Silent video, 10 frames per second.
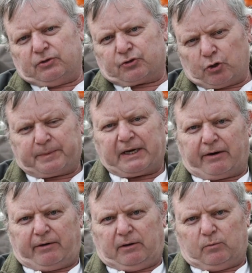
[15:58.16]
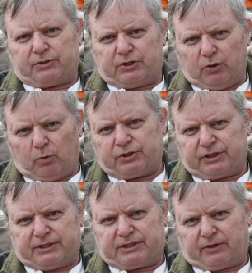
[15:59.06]
troop carrier was
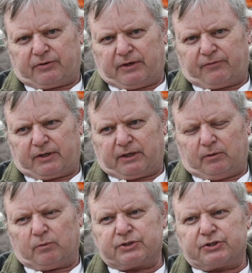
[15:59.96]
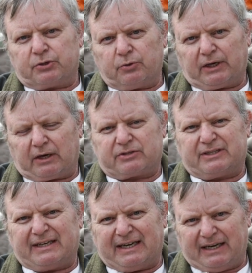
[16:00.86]
launched in South Africa, it was
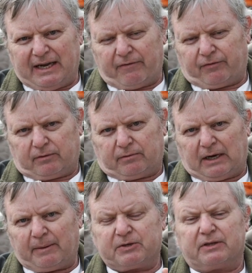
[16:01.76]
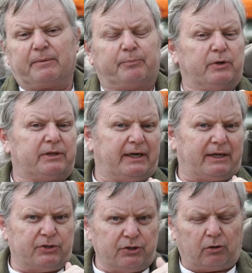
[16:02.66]
2011. Up to that point, they
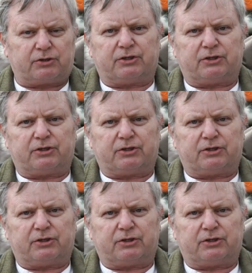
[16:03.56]
had not